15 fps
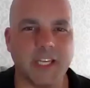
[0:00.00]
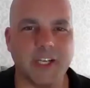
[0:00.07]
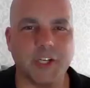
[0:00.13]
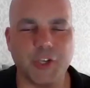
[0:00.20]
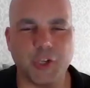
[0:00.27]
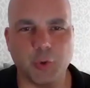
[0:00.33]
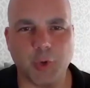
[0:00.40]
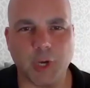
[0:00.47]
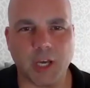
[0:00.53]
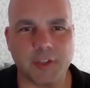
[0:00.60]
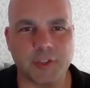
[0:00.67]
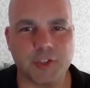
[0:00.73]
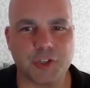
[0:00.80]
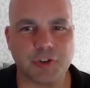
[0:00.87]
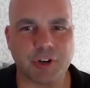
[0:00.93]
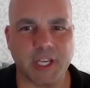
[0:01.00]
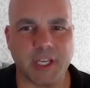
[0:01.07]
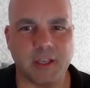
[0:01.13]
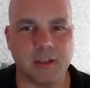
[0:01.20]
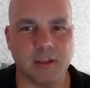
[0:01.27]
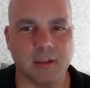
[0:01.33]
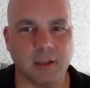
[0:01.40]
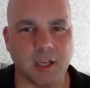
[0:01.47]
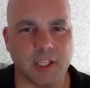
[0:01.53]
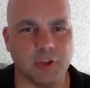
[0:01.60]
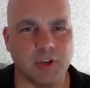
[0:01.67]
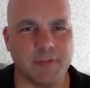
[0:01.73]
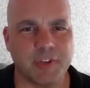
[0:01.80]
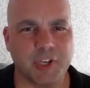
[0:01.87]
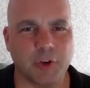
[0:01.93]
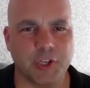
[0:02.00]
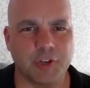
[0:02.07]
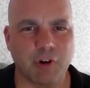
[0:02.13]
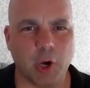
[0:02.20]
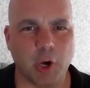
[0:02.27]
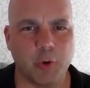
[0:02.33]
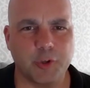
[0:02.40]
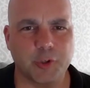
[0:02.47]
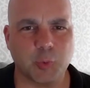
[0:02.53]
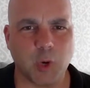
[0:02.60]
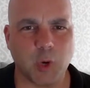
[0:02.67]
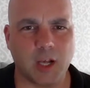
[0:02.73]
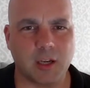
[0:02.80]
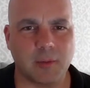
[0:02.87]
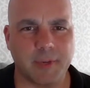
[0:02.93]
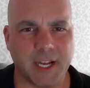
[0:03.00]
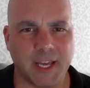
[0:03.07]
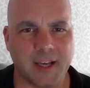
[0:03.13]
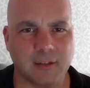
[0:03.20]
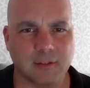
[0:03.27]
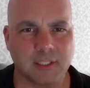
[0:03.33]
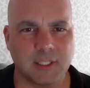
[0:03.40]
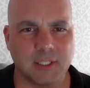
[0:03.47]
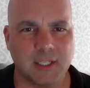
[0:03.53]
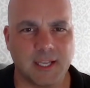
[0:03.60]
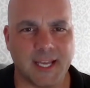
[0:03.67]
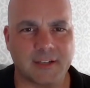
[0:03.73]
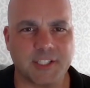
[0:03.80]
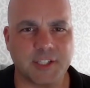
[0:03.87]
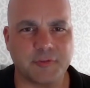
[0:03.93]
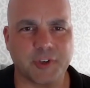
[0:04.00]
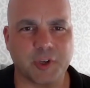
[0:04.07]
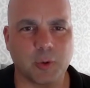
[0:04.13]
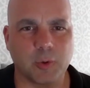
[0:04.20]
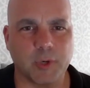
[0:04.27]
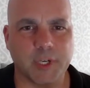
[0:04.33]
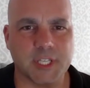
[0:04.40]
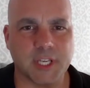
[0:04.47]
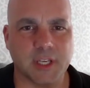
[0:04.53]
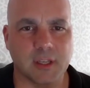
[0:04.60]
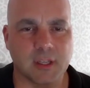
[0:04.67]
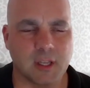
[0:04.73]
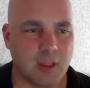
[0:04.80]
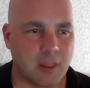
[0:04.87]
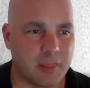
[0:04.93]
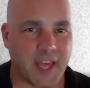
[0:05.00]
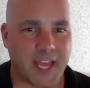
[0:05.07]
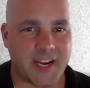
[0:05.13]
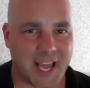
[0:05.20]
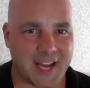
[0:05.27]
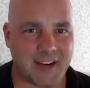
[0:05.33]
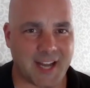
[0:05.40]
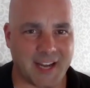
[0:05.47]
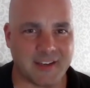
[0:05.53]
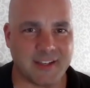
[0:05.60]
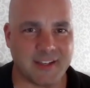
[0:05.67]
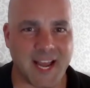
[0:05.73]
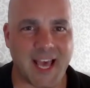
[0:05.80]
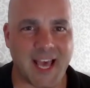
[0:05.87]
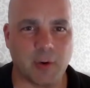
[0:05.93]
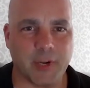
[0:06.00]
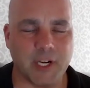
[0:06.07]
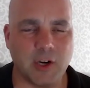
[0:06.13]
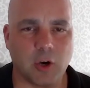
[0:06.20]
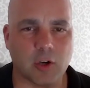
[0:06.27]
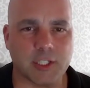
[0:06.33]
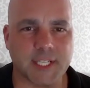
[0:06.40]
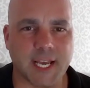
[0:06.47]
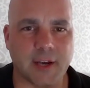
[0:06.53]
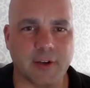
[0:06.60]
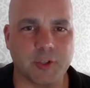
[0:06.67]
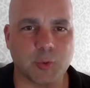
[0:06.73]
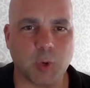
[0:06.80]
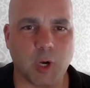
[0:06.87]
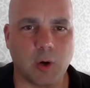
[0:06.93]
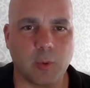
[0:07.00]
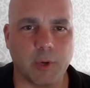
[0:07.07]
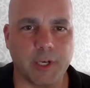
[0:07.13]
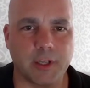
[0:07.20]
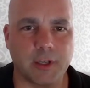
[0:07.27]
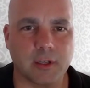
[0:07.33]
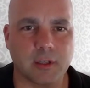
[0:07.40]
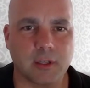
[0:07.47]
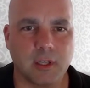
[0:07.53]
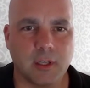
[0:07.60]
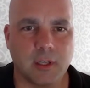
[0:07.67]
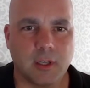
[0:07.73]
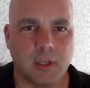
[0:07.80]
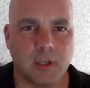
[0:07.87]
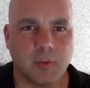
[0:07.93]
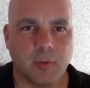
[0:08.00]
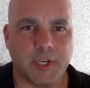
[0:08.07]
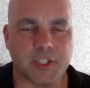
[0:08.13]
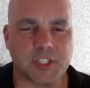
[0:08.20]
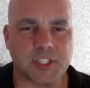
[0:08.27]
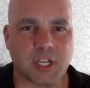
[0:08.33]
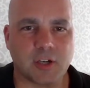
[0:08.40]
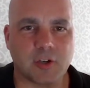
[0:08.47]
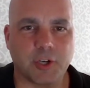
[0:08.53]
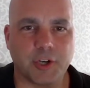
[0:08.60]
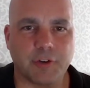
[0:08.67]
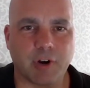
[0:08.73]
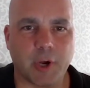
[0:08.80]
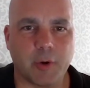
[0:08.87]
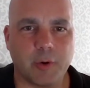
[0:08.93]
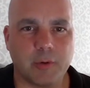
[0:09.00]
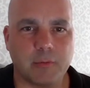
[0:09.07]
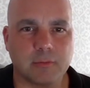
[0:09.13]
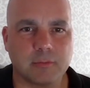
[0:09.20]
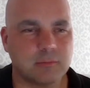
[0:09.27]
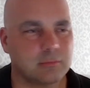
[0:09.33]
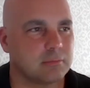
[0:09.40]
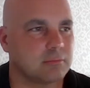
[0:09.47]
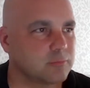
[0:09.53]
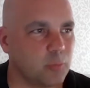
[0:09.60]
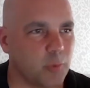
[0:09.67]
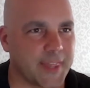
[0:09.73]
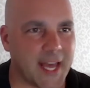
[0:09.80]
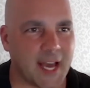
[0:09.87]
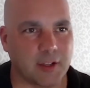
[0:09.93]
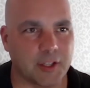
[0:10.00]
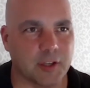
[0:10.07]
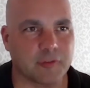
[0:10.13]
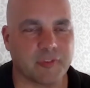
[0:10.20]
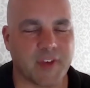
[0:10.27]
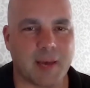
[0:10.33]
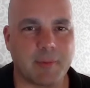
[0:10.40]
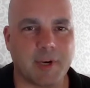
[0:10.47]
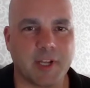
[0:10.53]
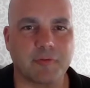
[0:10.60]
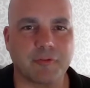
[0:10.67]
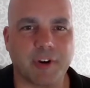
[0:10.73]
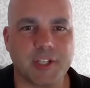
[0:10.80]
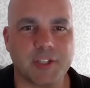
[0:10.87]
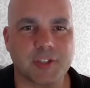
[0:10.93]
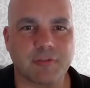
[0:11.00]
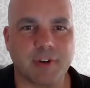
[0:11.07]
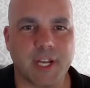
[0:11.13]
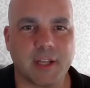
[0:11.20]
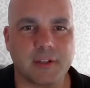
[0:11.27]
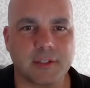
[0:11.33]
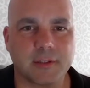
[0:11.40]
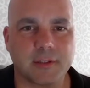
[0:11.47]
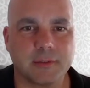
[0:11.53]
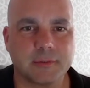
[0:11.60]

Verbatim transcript: in a new country, are you living on your own as well? I mean, how how difficult is it then and, and now in lockdown as well when you're when you're stuck on your own without your family and friends around?